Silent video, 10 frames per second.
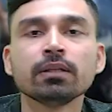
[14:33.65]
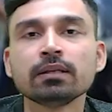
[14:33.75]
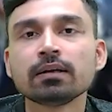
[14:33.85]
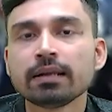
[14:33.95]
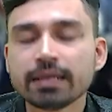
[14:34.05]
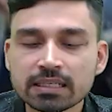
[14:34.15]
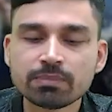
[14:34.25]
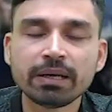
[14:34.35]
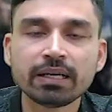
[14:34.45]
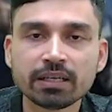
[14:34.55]
the
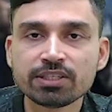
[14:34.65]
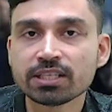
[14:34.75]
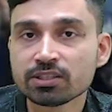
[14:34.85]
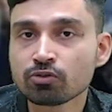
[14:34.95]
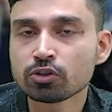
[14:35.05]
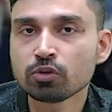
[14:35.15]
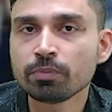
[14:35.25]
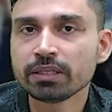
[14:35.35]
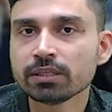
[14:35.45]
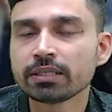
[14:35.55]
rigorous maintenance checks is also being done.